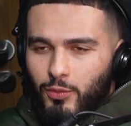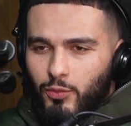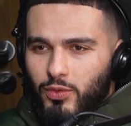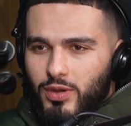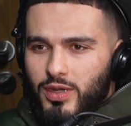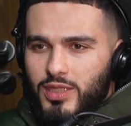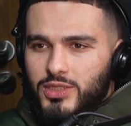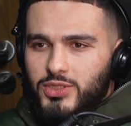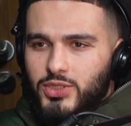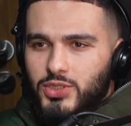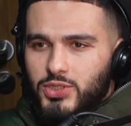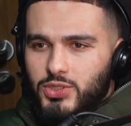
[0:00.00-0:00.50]

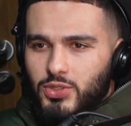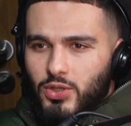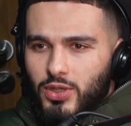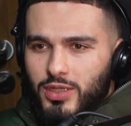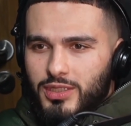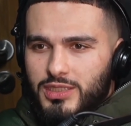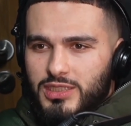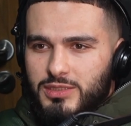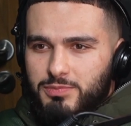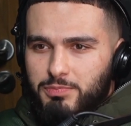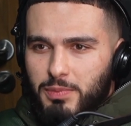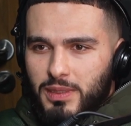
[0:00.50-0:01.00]
when I just started
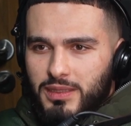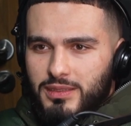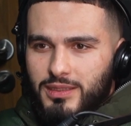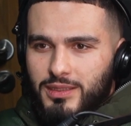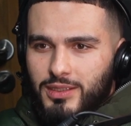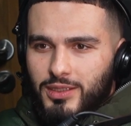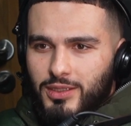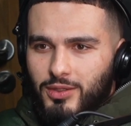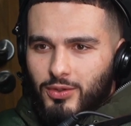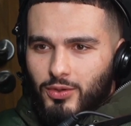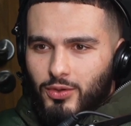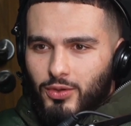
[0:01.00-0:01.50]
spending
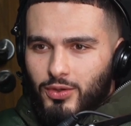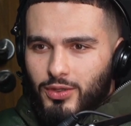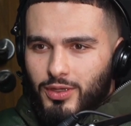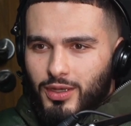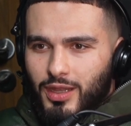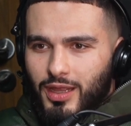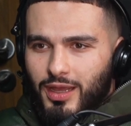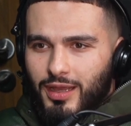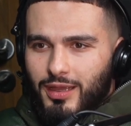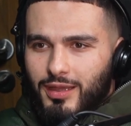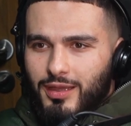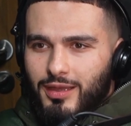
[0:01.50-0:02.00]
it on
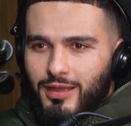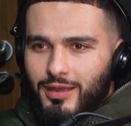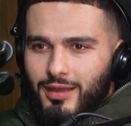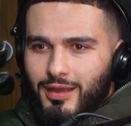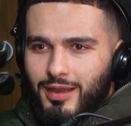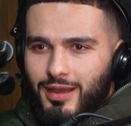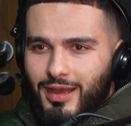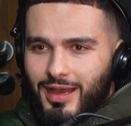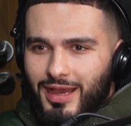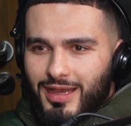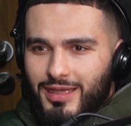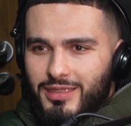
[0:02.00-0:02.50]
like
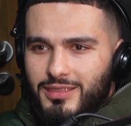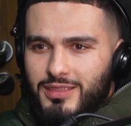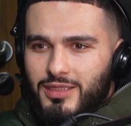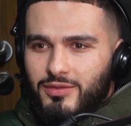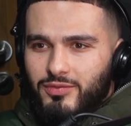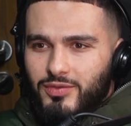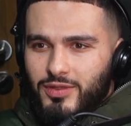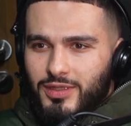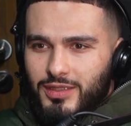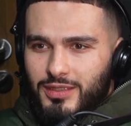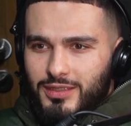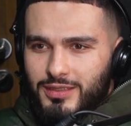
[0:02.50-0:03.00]

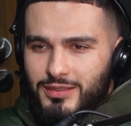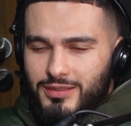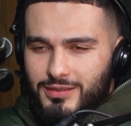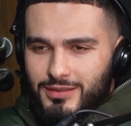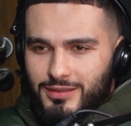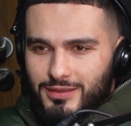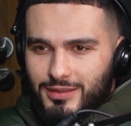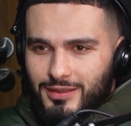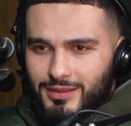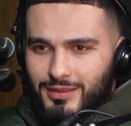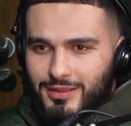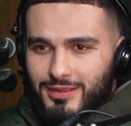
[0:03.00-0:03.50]
activities.
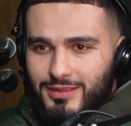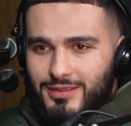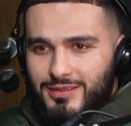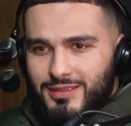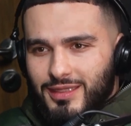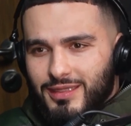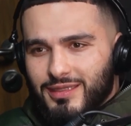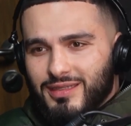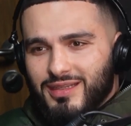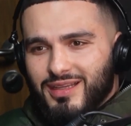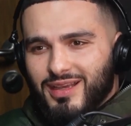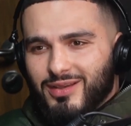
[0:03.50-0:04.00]
Yeah,
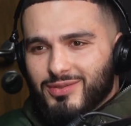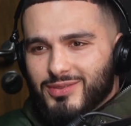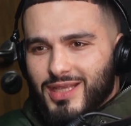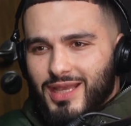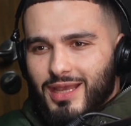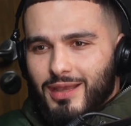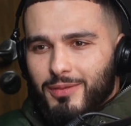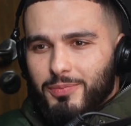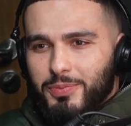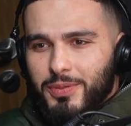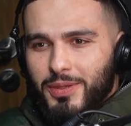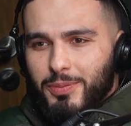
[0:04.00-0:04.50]
suddenly I was a
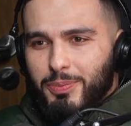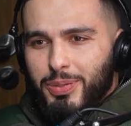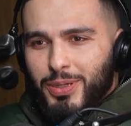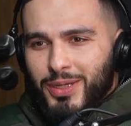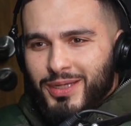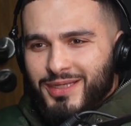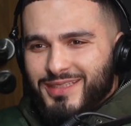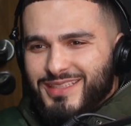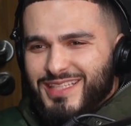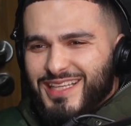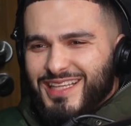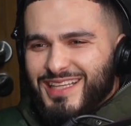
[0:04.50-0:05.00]
happier
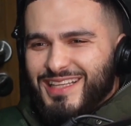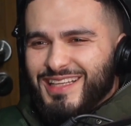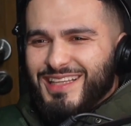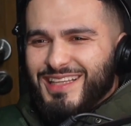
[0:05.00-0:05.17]
person.